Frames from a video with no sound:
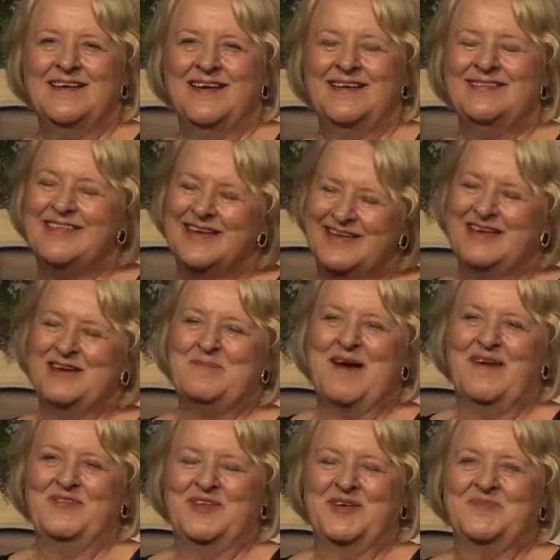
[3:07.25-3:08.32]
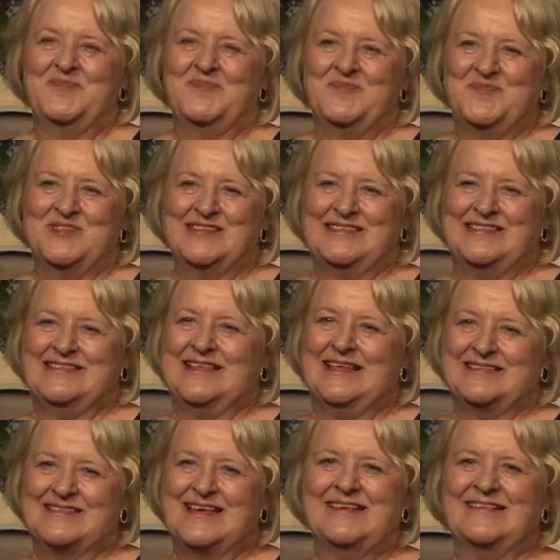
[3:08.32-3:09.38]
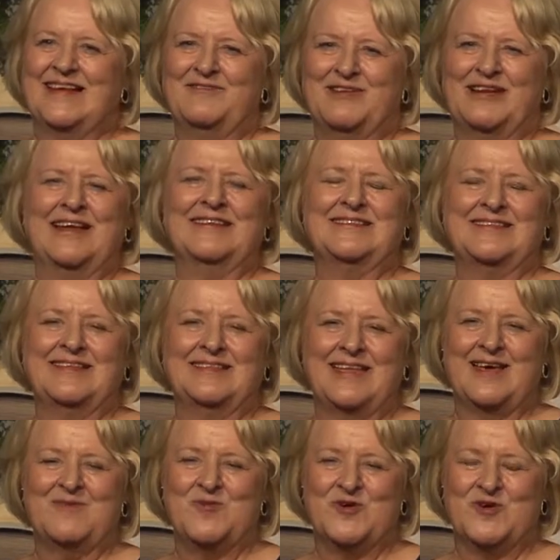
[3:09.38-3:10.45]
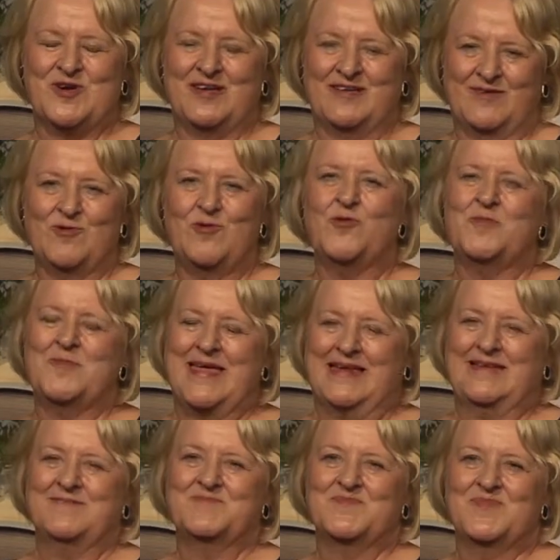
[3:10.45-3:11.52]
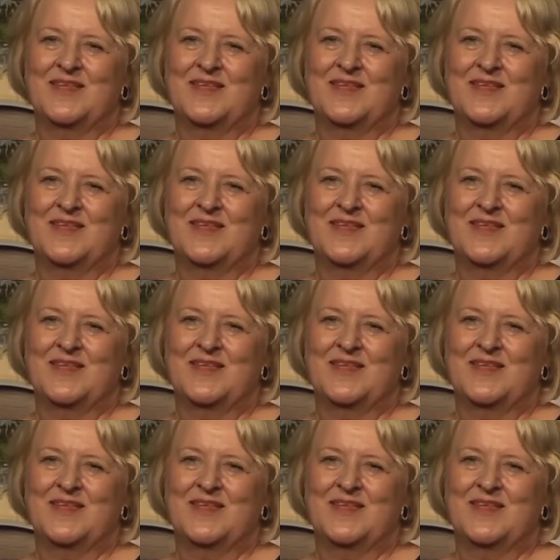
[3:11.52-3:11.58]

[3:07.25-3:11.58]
and thinking about them just these last days, I realized that they were all men.